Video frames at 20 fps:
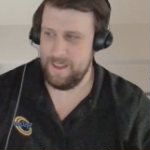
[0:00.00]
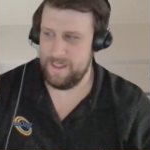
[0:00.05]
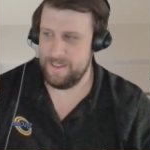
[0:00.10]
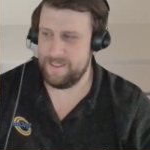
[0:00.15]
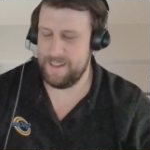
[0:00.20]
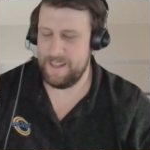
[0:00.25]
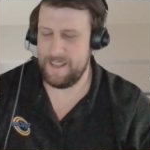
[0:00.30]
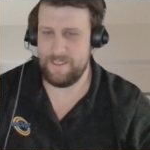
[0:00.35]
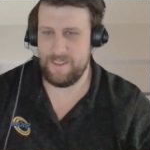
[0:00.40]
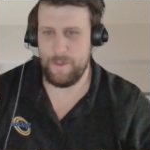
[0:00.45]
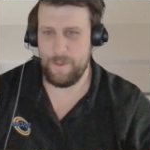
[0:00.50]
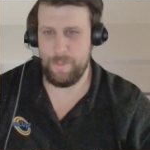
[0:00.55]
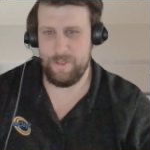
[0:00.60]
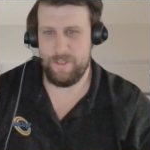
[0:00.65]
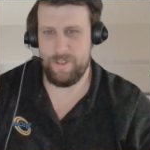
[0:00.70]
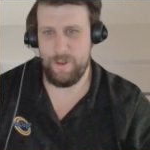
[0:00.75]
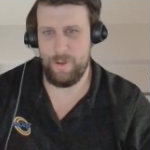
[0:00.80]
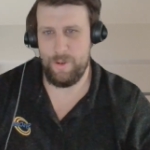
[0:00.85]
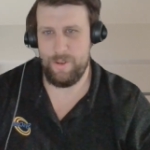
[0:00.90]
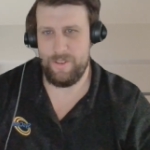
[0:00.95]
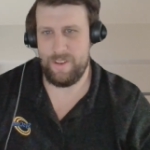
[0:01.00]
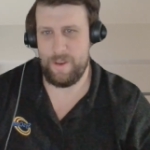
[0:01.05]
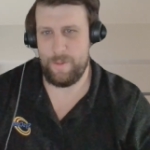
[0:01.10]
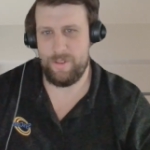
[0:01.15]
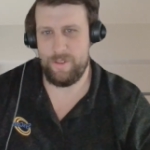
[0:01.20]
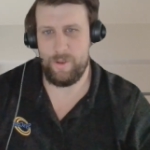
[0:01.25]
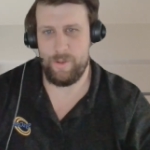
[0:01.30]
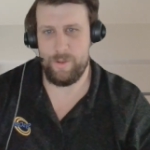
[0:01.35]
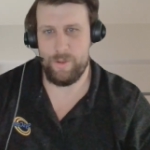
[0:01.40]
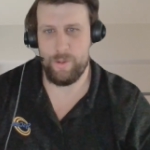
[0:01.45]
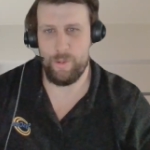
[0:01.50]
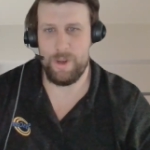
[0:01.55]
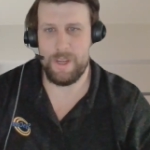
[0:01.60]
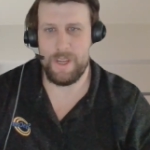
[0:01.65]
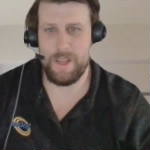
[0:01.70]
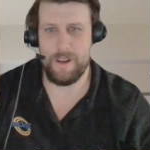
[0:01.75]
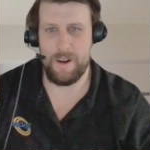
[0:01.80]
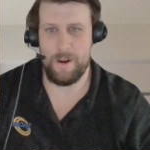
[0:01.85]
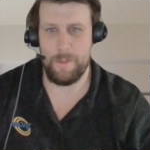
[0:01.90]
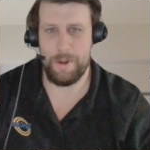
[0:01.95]
Today's episode is episode
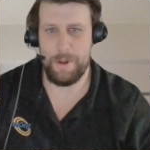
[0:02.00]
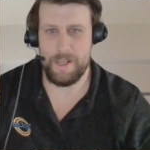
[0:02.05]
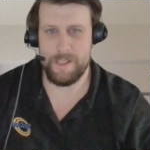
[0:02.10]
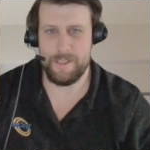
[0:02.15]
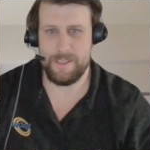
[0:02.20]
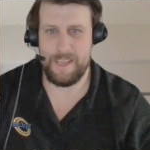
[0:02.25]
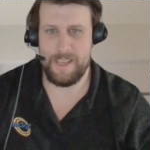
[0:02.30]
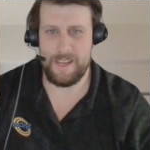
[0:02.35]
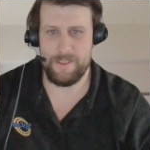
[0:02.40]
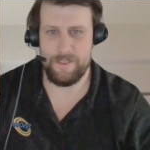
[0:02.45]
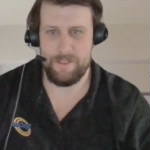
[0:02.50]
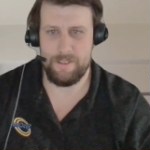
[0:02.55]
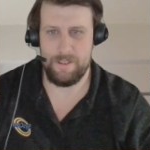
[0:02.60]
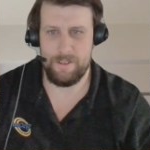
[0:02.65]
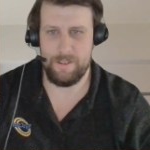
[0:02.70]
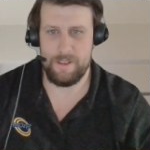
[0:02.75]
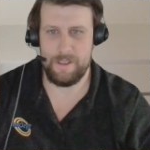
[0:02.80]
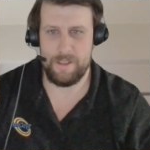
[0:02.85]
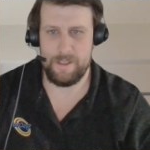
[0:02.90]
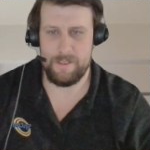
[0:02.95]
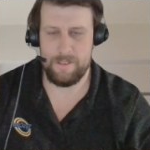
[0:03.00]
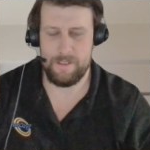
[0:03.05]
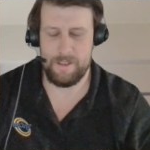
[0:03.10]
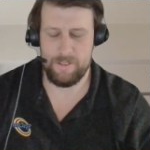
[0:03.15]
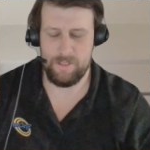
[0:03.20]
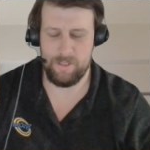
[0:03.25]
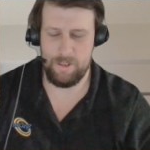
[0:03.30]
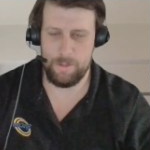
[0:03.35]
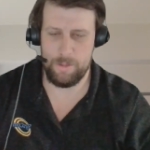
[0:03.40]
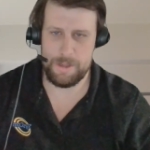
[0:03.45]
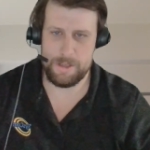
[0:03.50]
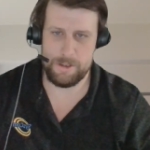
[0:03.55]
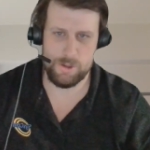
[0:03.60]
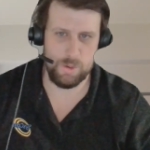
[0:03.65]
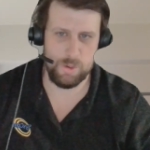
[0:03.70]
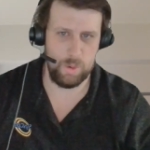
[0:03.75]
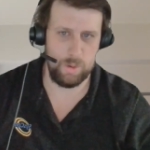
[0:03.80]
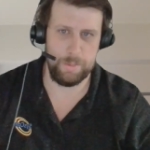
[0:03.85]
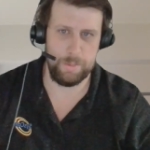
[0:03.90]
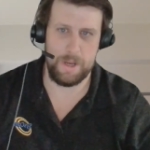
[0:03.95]
3 in our podcast series. It's going to be a
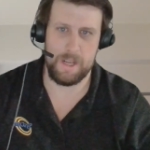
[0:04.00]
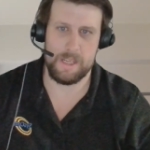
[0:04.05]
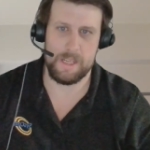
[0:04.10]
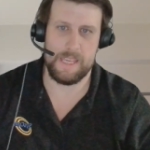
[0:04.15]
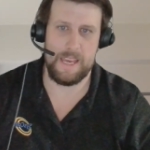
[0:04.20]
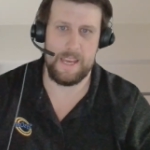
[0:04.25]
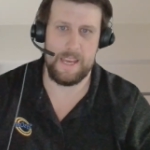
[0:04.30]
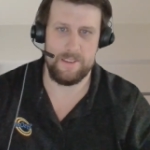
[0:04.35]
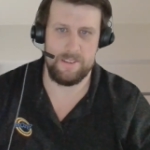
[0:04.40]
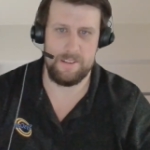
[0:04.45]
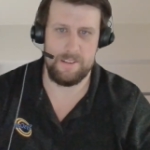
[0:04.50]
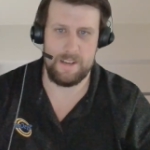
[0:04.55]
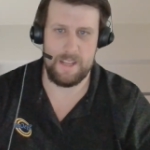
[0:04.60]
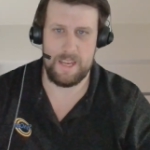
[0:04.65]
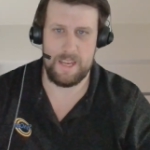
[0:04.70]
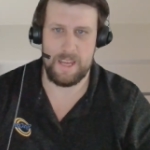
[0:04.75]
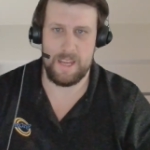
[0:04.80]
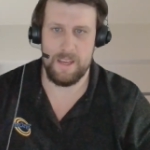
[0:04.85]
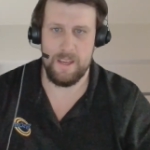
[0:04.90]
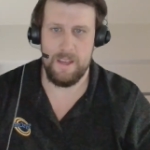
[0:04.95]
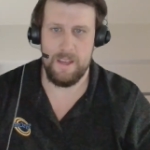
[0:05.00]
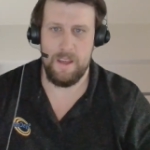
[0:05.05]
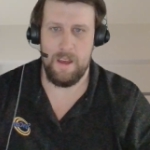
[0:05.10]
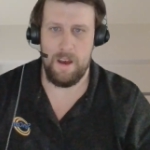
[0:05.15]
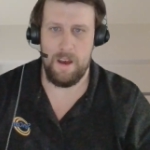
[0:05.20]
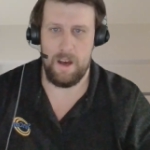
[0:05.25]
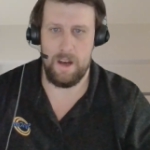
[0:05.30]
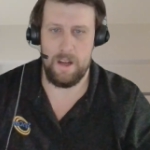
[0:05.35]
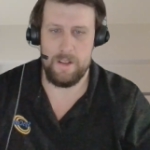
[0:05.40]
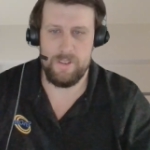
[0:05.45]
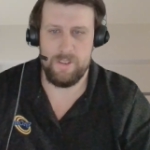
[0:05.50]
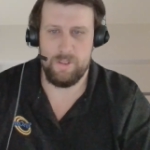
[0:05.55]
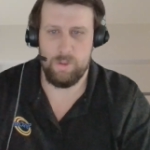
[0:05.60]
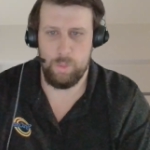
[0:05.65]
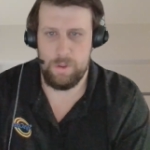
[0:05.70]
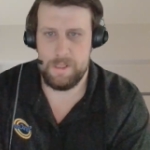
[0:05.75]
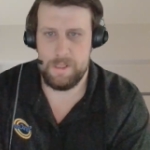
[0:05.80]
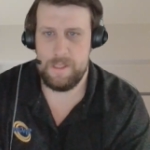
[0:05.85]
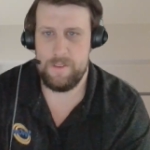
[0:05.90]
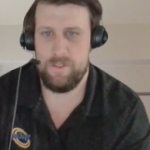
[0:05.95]
short podcast today. I just
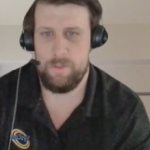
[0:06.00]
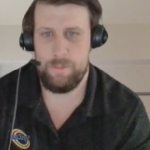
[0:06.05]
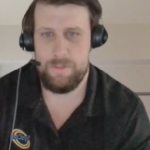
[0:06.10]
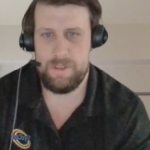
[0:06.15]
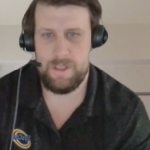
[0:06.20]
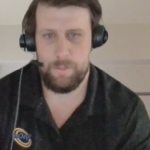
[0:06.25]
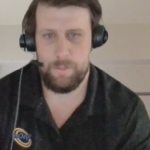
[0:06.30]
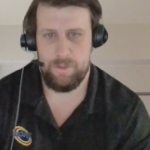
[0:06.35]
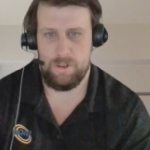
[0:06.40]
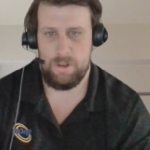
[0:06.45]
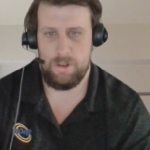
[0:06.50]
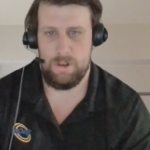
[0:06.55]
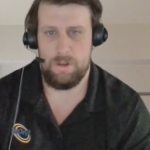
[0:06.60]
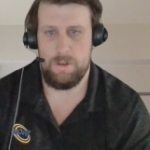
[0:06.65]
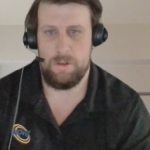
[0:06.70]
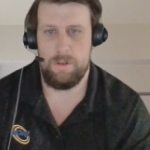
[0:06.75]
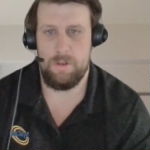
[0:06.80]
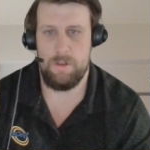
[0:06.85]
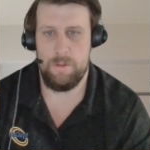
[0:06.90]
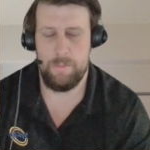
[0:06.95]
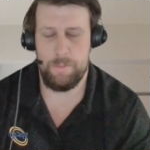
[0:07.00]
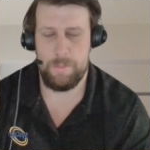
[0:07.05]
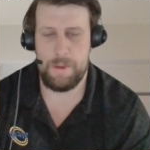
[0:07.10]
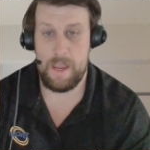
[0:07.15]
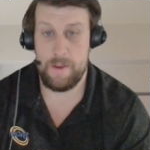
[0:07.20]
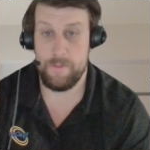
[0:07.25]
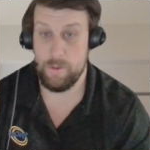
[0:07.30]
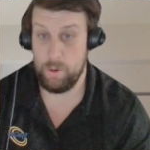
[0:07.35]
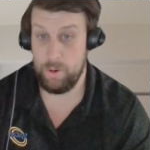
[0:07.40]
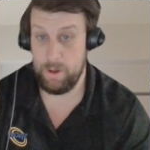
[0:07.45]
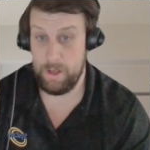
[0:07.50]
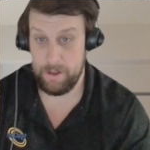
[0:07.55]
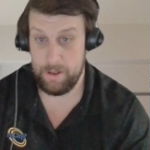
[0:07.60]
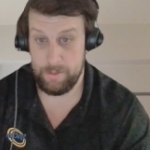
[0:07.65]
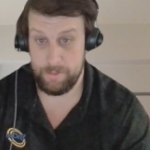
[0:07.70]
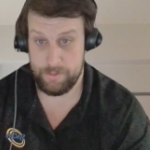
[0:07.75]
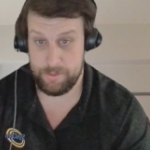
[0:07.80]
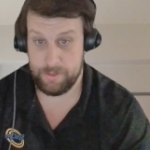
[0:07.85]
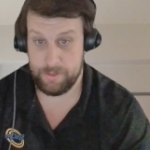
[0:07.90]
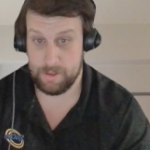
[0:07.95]
want to give some tips on behavioral
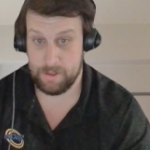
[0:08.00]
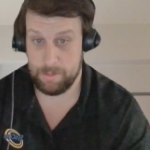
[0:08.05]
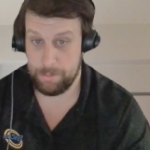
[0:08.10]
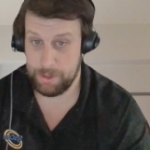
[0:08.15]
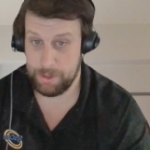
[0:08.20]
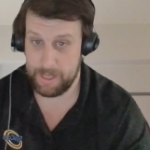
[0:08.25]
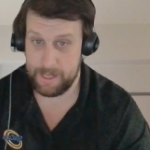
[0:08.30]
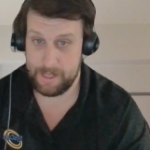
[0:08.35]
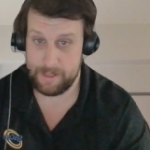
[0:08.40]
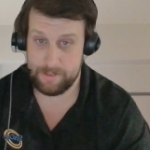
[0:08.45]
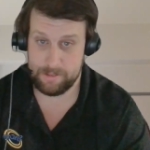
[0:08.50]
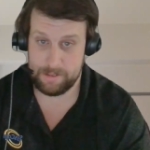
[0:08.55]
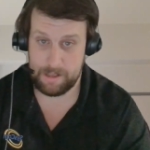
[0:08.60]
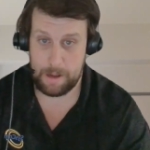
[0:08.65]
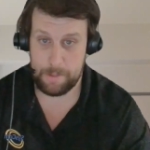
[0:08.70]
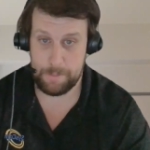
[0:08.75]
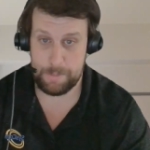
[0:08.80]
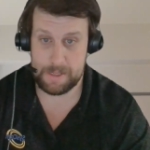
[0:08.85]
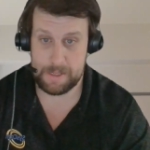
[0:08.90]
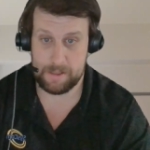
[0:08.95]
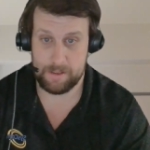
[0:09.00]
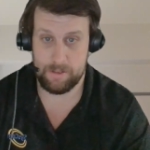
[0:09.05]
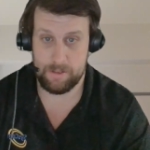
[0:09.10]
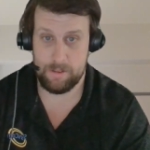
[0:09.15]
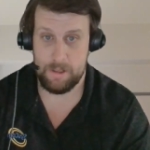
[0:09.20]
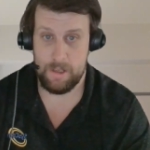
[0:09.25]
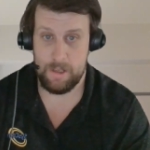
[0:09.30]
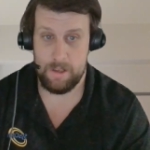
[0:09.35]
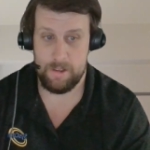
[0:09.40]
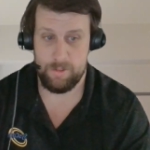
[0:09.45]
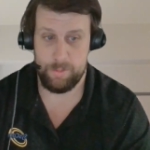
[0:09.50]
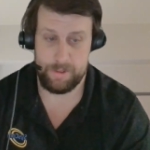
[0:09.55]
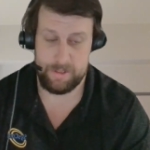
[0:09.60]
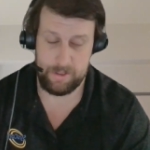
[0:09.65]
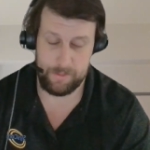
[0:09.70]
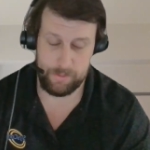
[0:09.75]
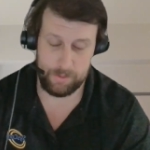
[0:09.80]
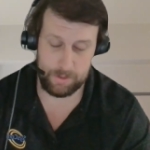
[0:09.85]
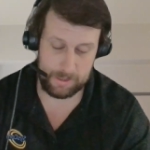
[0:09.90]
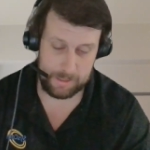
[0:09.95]
health compliance topics,
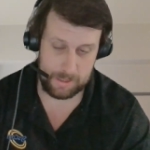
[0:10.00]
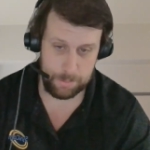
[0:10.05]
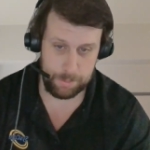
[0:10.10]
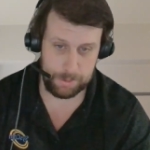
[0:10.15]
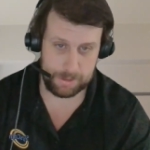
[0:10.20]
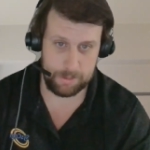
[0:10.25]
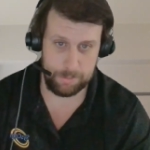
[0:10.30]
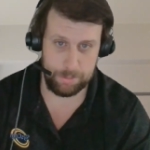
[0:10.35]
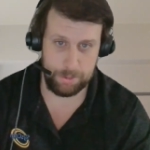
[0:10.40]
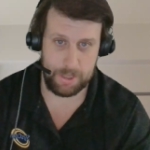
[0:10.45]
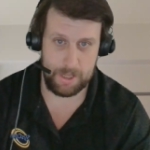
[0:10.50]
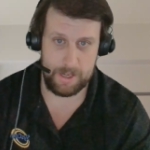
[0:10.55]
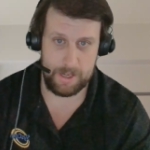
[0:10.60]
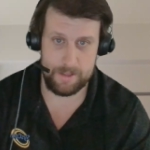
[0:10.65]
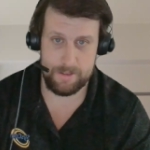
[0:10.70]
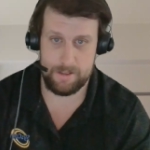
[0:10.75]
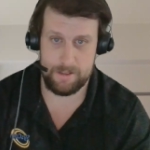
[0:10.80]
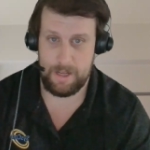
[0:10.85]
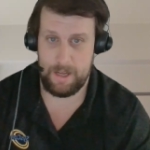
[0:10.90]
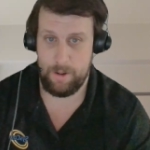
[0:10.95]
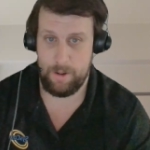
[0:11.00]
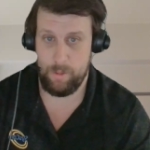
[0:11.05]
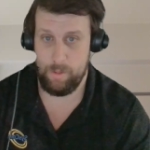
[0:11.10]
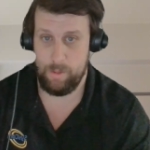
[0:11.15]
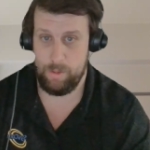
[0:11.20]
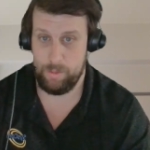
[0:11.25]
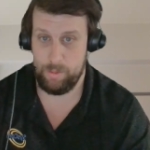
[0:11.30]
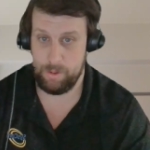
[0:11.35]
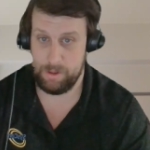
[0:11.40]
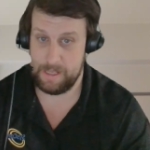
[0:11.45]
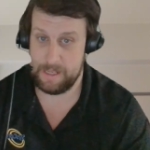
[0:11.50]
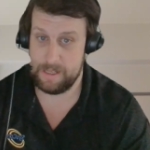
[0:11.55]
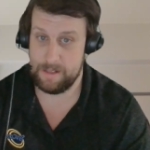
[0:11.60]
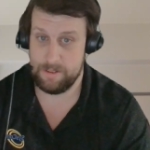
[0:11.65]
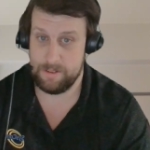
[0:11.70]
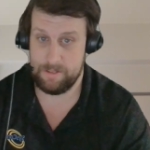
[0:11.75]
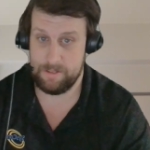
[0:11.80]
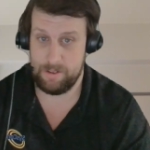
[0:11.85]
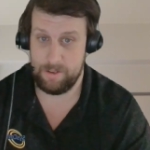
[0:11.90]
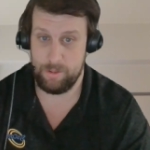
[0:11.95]
specifically HIPAA compliance and how it
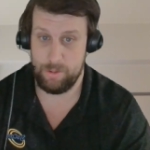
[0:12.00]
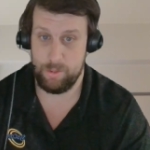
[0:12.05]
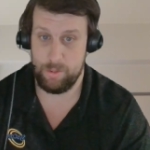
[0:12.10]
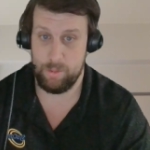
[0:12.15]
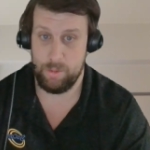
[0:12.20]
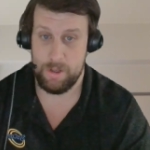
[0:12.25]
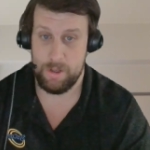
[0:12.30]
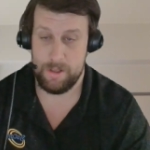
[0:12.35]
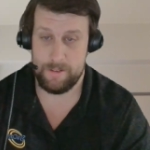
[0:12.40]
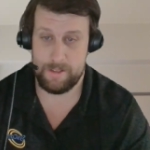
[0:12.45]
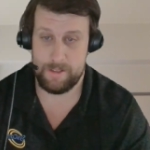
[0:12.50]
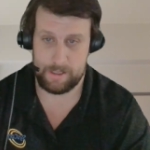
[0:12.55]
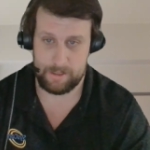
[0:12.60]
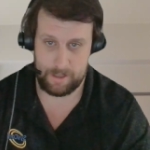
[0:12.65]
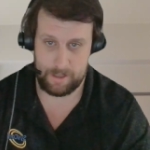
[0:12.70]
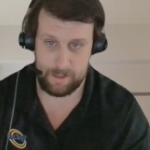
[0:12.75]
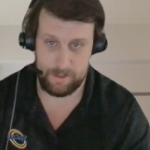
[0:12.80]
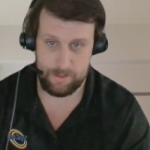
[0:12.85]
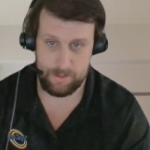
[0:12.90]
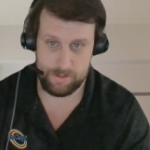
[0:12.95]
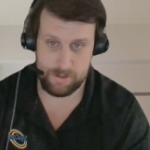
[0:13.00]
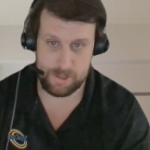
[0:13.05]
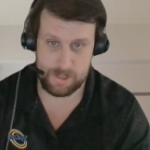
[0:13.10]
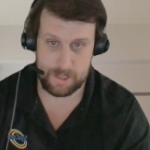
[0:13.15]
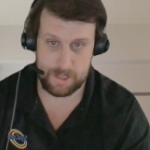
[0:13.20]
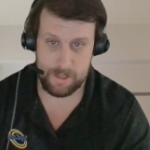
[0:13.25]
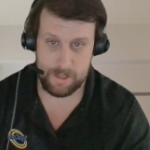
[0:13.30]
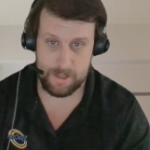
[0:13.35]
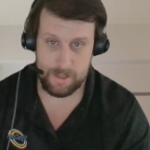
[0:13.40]
relates to technology.